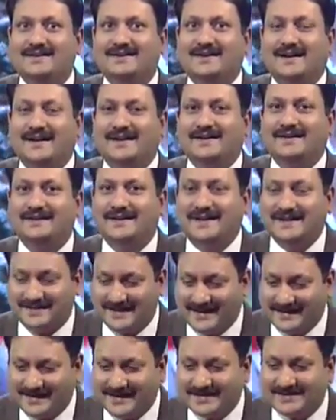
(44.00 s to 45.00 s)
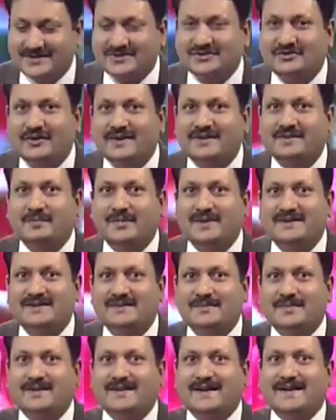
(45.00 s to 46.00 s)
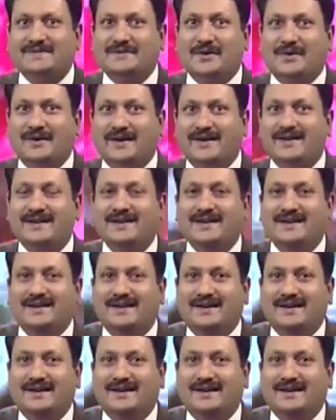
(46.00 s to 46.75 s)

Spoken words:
I think that's a strict principle they're talking.